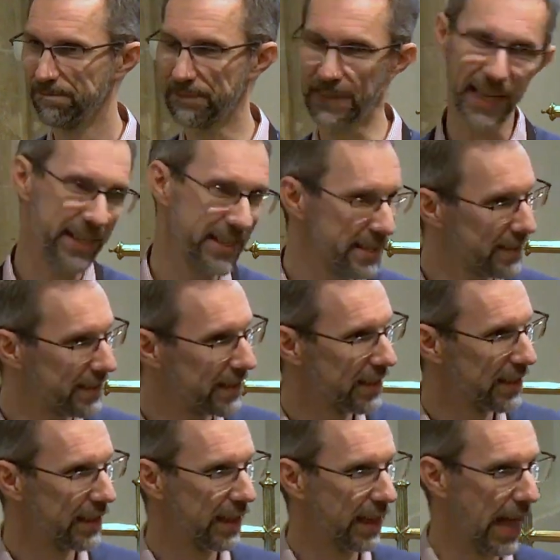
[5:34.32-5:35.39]
That is
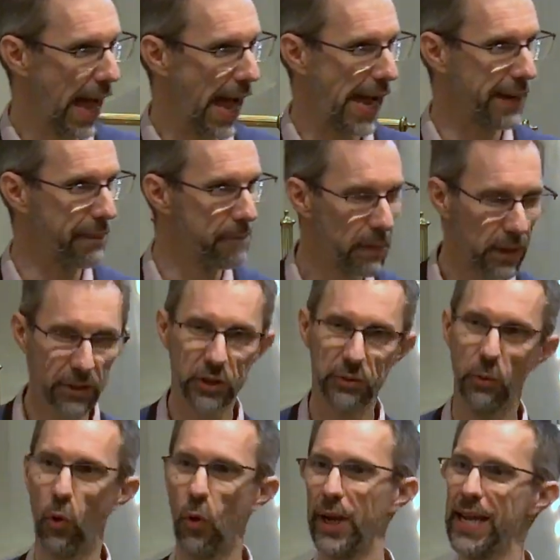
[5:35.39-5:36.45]
a much
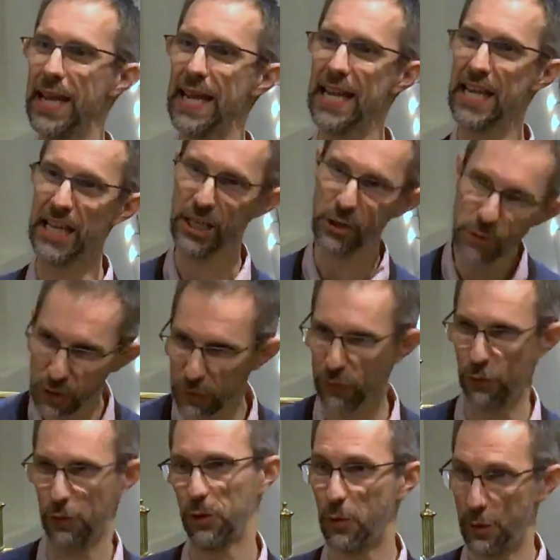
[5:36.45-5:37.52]
more
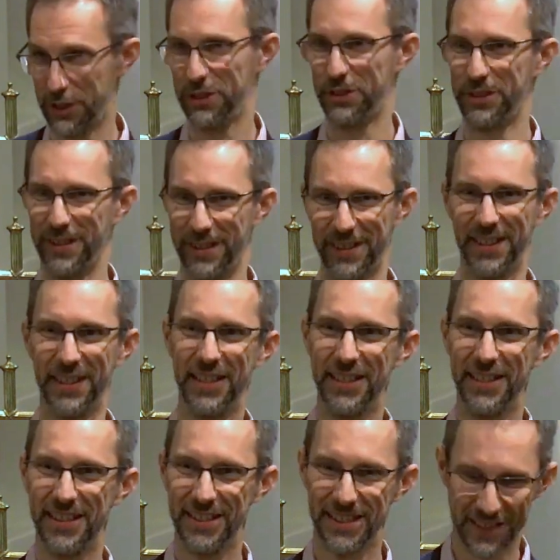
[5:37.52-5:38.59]
useful question
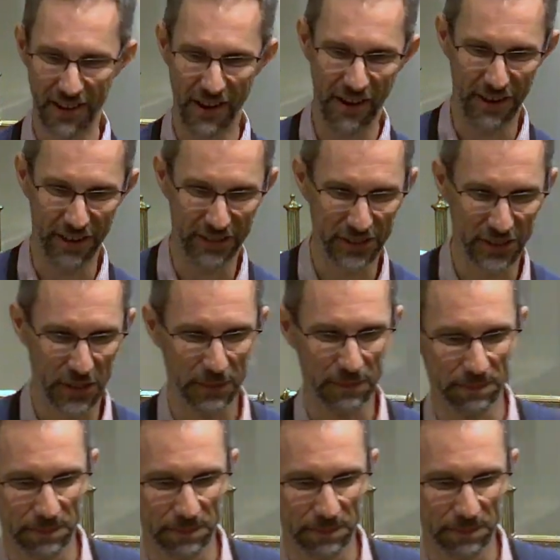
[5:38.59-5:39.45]
to ask.